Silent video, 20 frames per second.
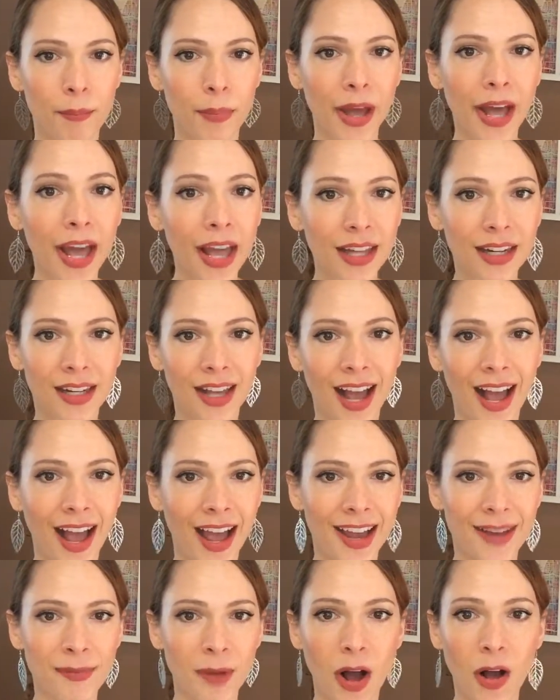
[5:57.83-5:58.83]
but
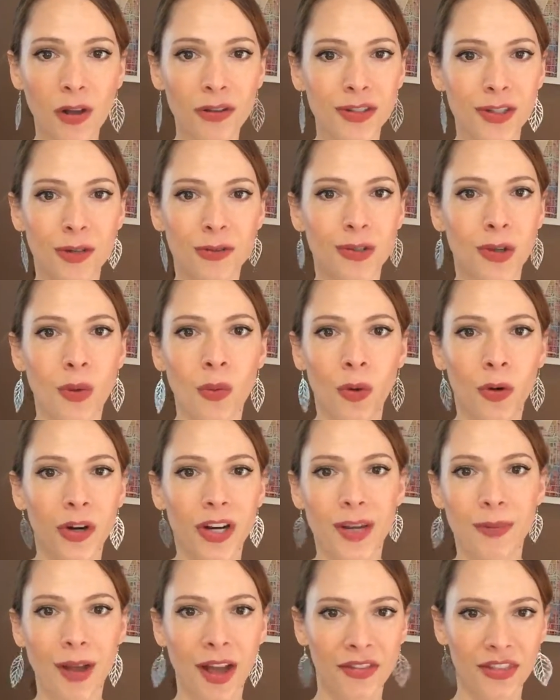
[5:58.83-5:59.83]
I also don't
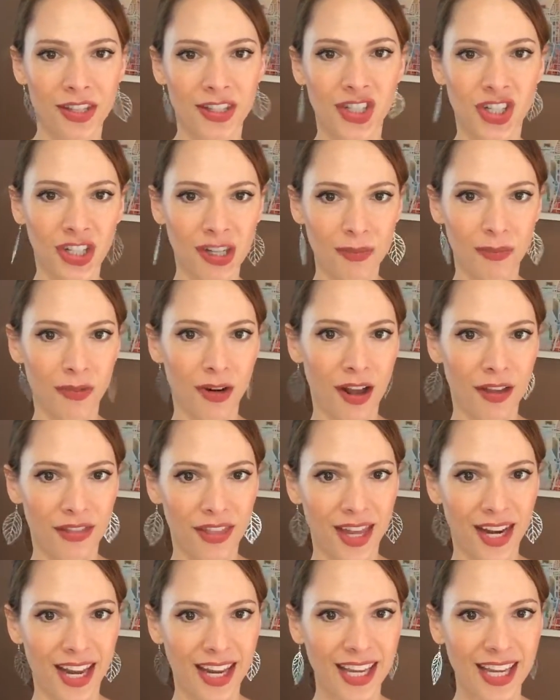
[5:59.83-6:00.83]
worry about the chicken
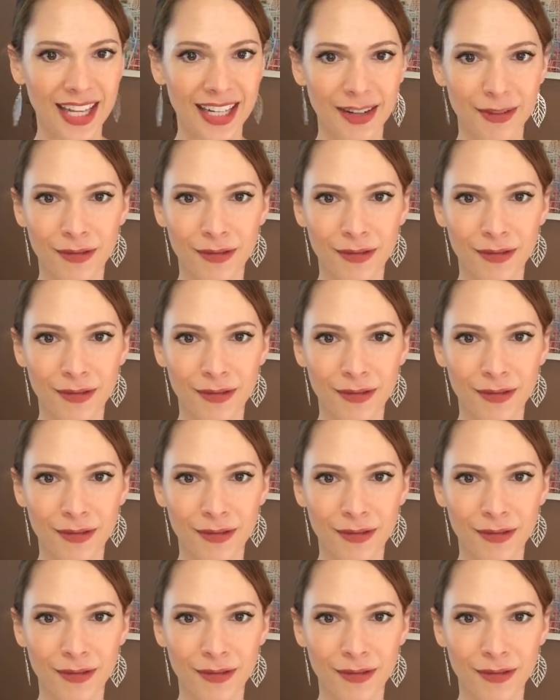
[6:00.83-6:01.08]
broth that I eat.